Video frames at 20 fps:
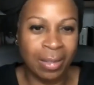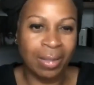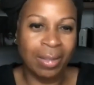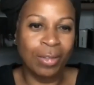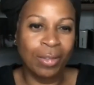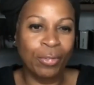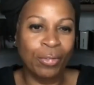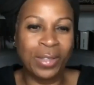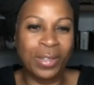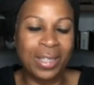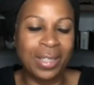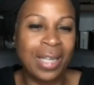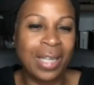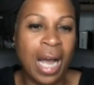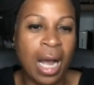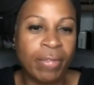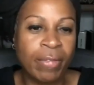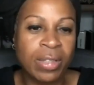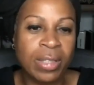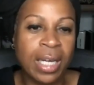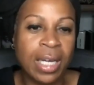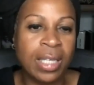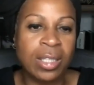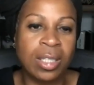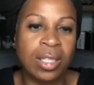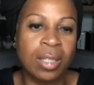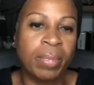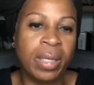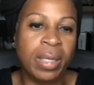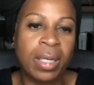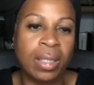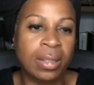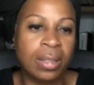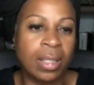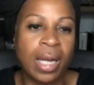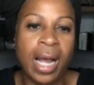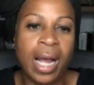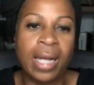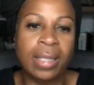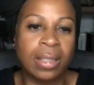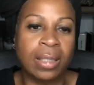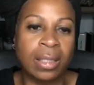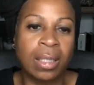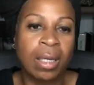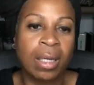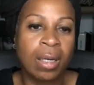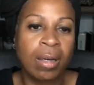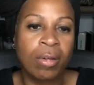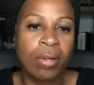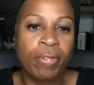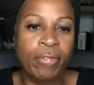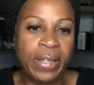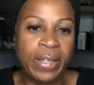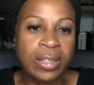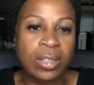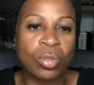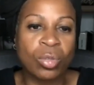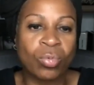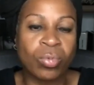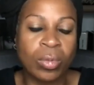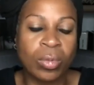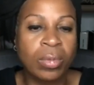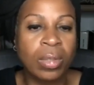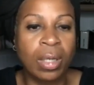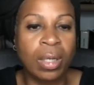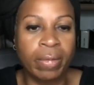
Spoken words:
for this conversation because it hasn't fixed the root of the